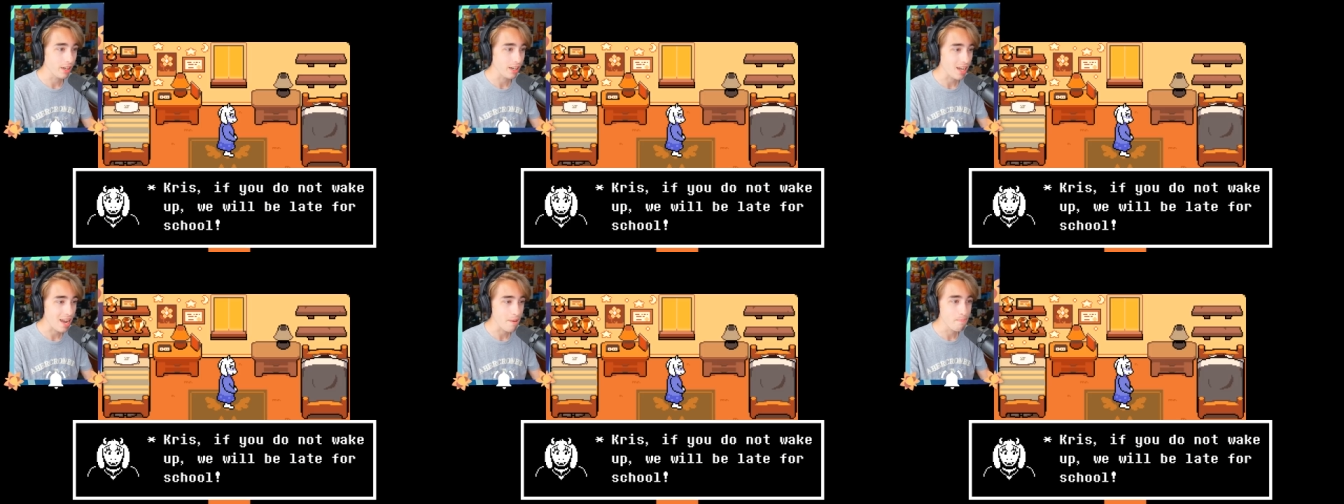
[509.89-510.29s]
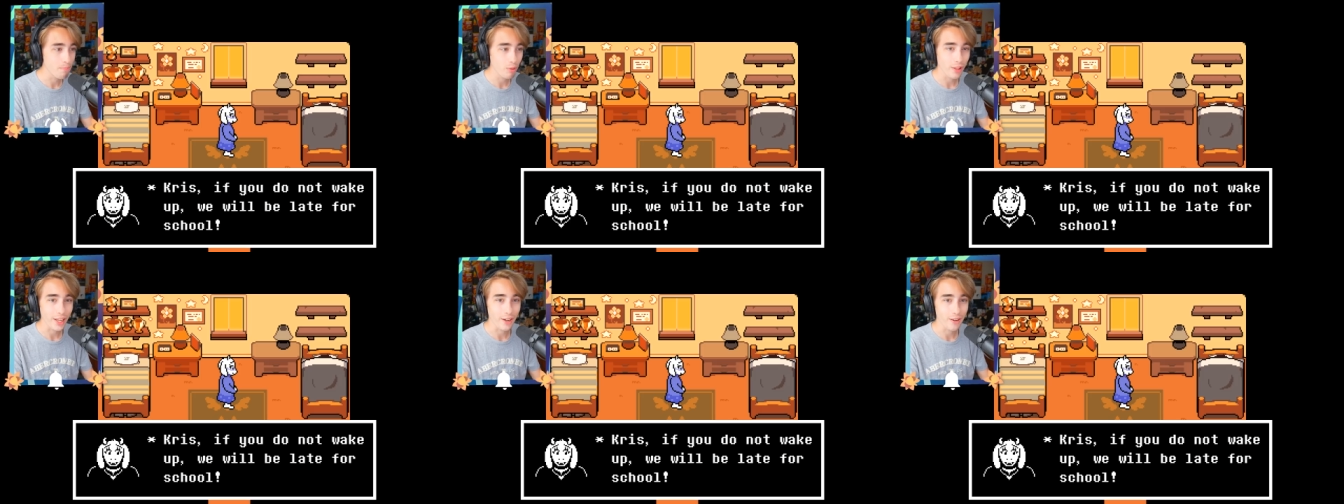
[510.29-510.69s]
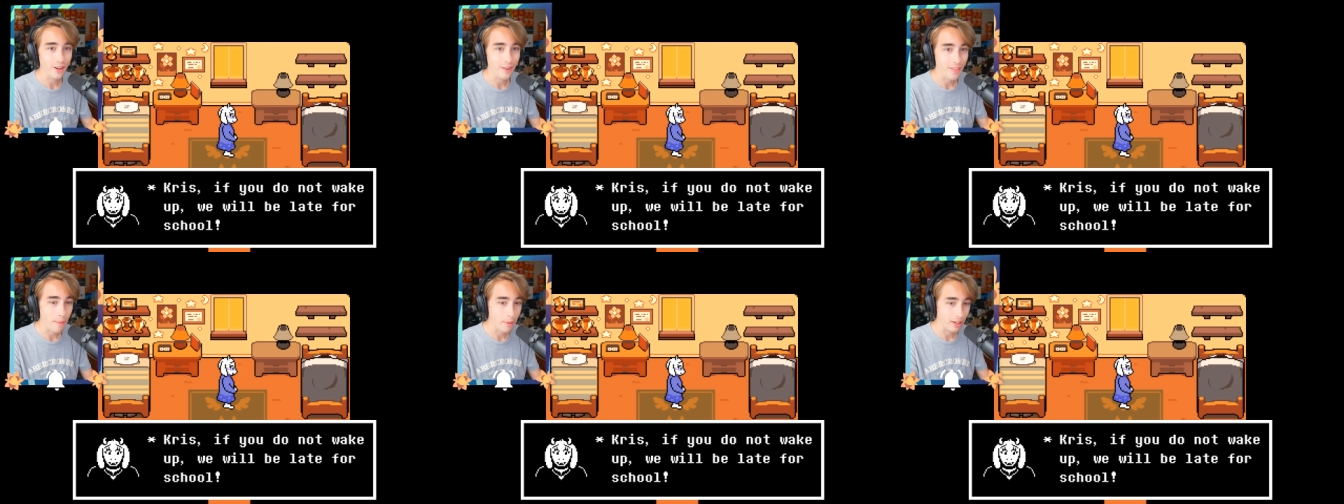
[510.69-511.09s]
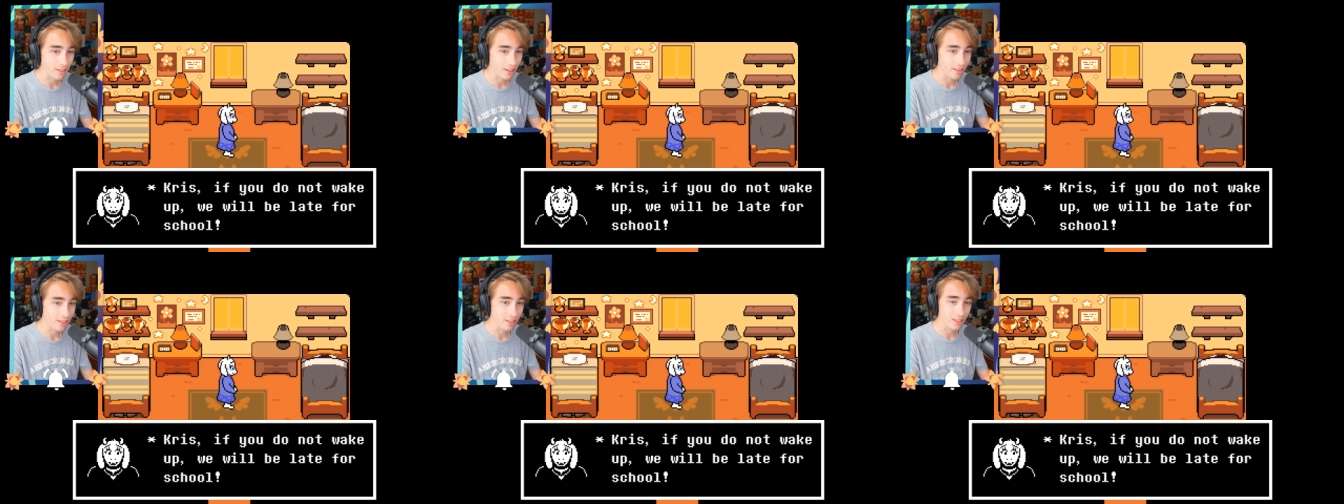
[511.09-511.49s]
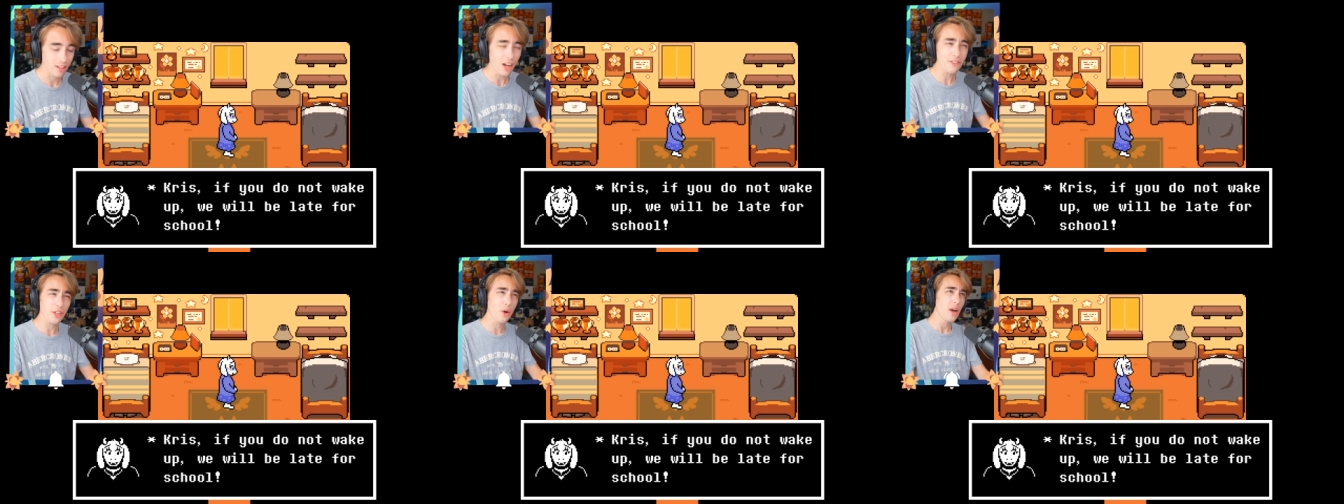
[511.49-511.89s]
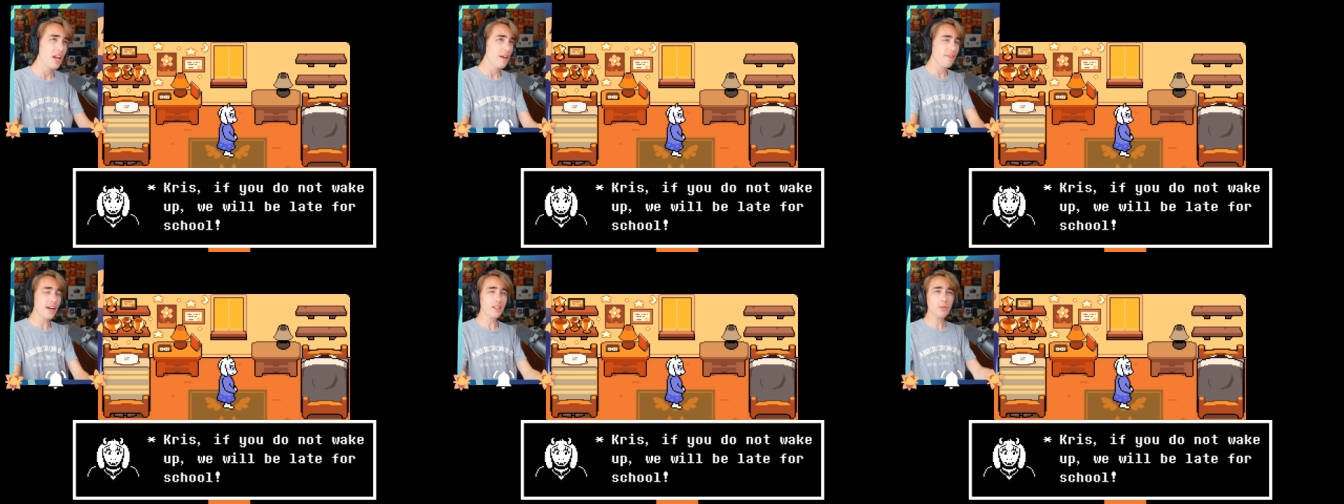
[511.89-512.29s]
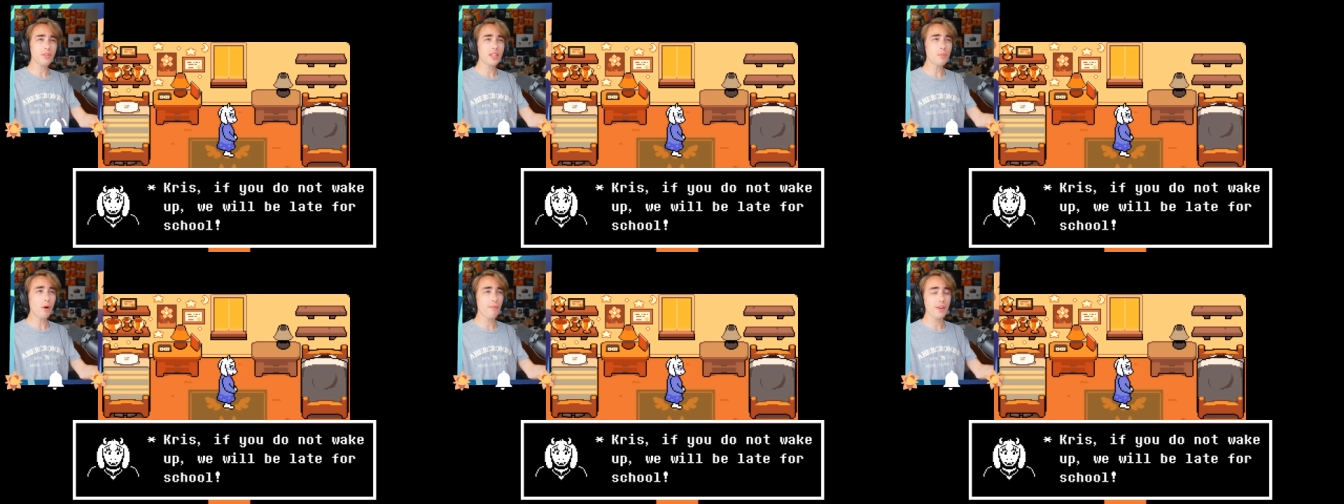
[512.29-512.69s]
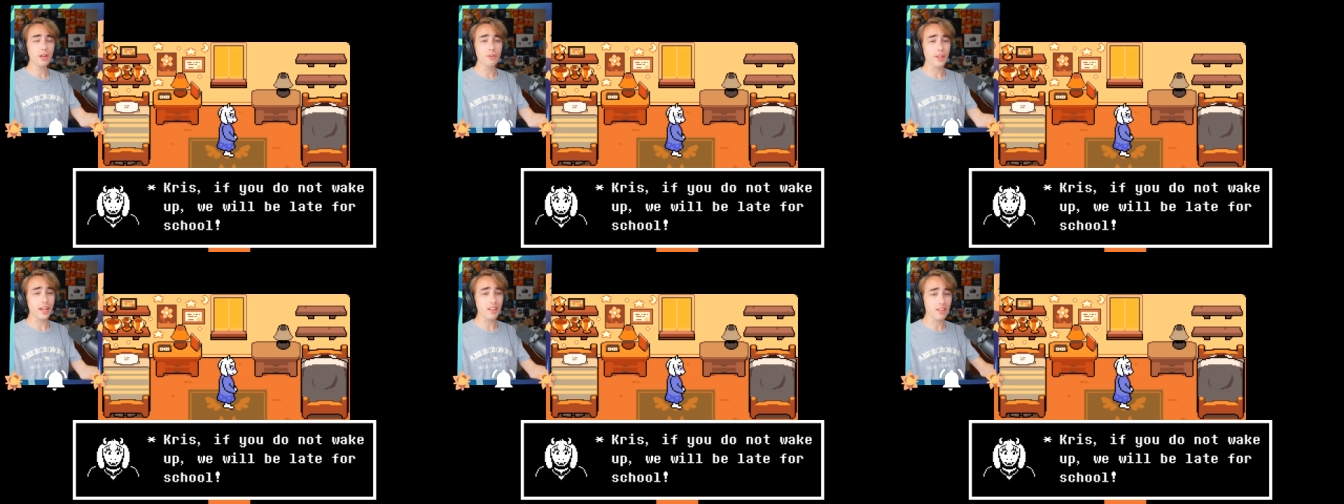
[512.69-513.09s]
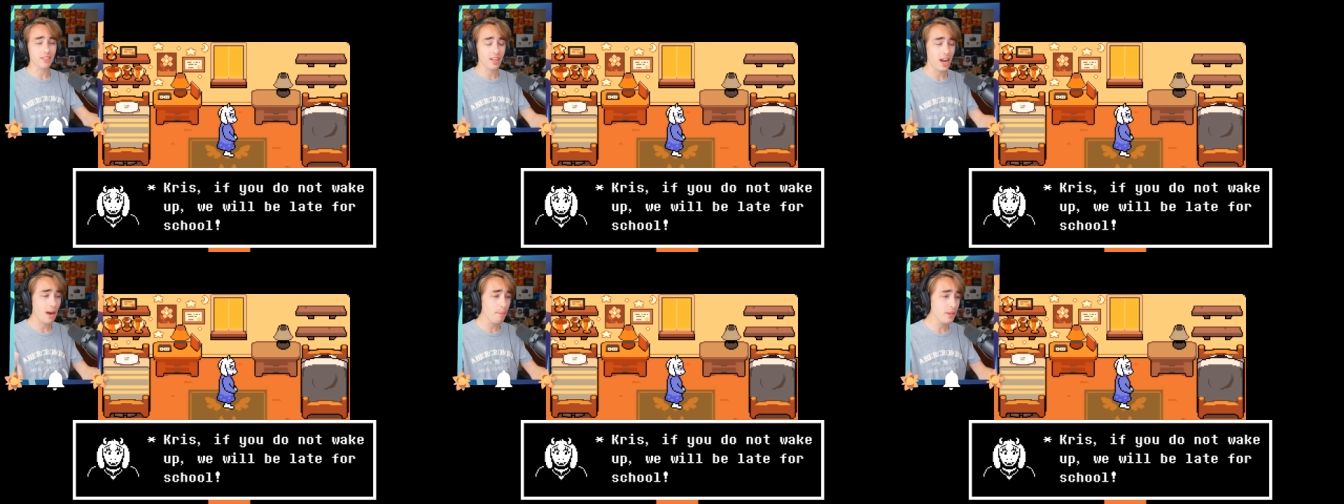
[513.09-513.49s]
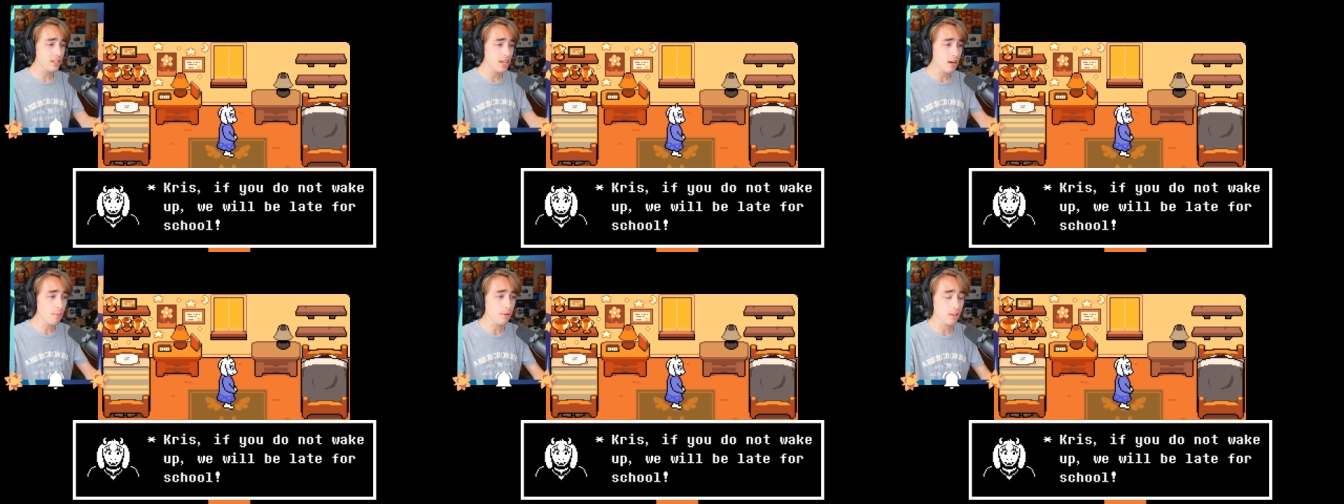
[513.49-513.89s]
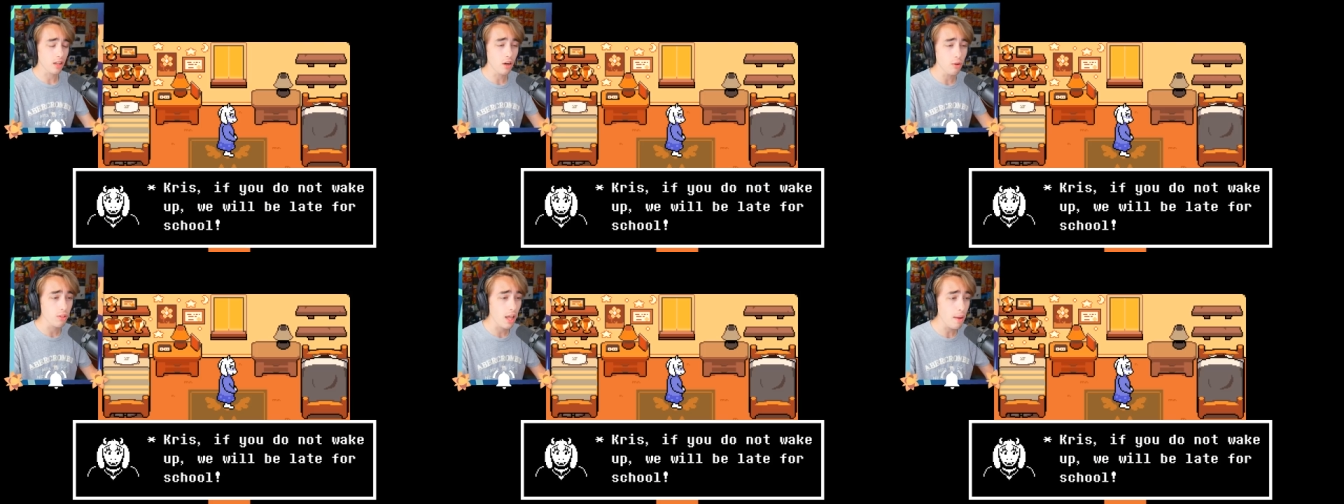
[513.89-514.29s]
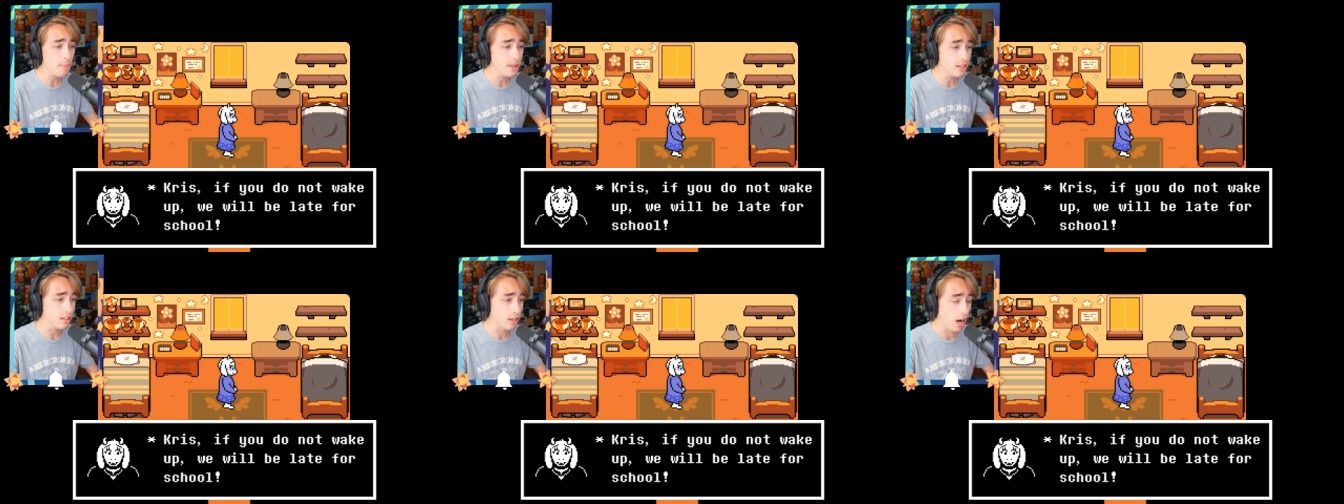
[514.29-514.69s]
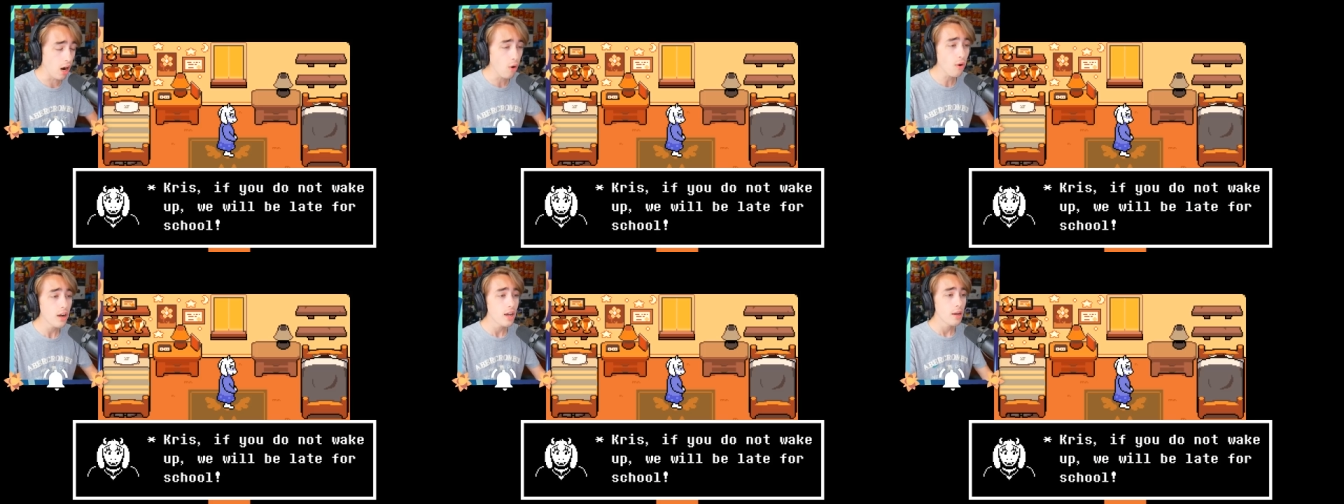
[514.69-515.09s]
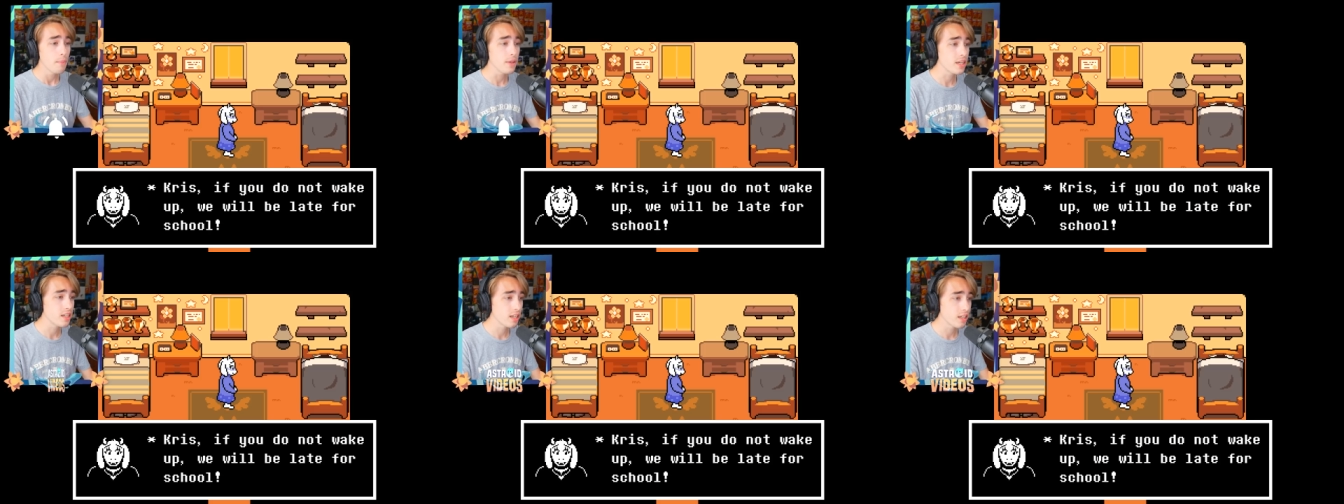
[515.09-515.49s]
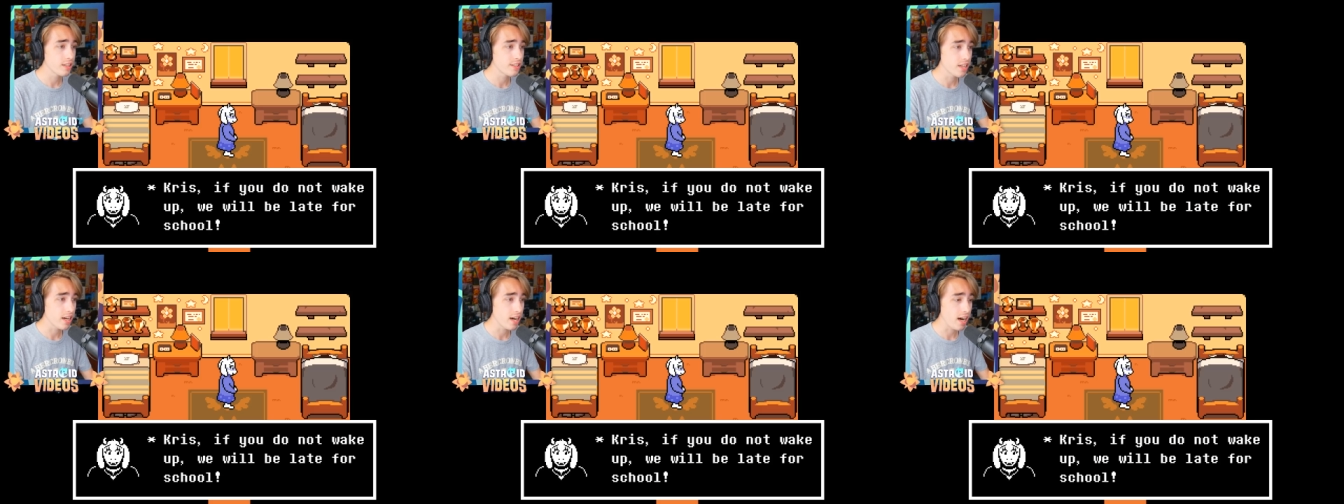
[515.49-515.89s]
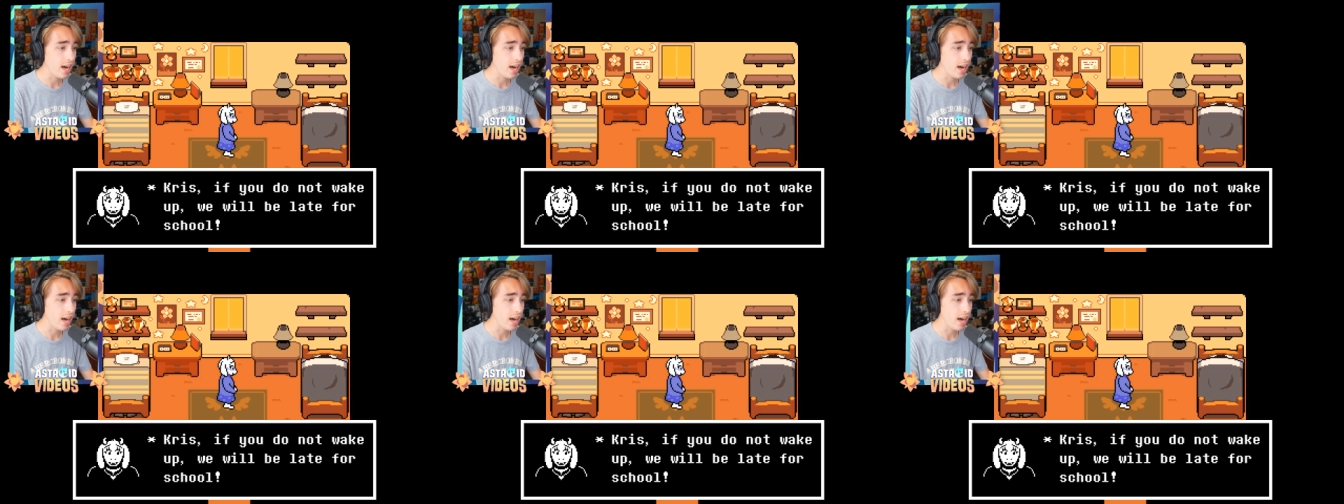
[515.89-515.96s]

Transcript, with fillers: a game player if that makes any sense and also if you guys want to see more videos like this comment down below let me know because uh,